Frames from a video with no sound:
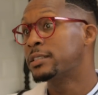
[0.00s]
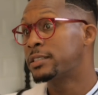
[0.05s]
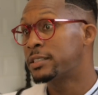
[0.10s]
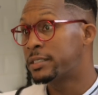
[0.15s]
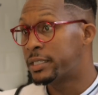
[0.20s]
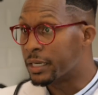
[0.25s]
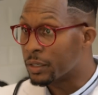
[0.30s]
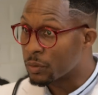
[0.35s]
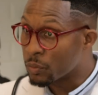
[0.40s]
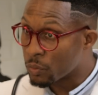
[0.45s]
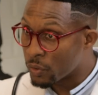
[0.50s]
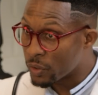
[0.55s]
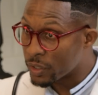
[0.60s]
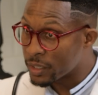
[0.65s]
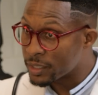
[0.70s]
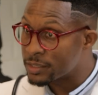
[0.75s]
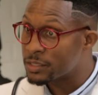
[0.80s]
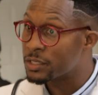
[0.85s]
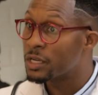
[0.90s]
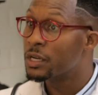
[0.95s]

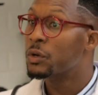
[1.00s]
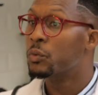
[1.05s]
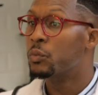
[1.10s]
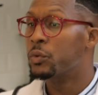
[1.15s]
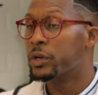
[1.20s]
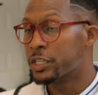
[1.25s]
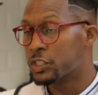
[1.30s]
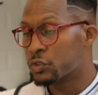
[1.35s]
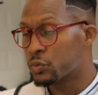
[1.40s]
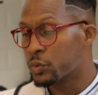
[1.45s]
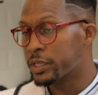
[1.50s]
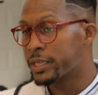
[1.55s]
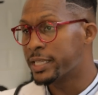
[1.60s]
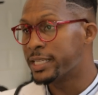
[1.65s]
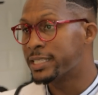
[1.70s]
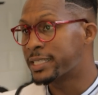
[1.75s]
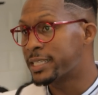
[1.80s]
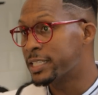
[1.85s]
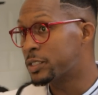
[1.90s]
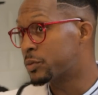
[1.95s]
steroids, we can treat
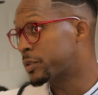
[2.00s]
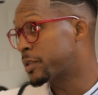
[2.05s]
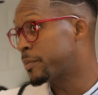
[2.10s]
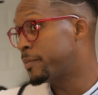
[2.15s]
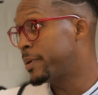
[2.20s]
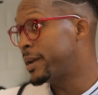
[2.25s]
these kids with a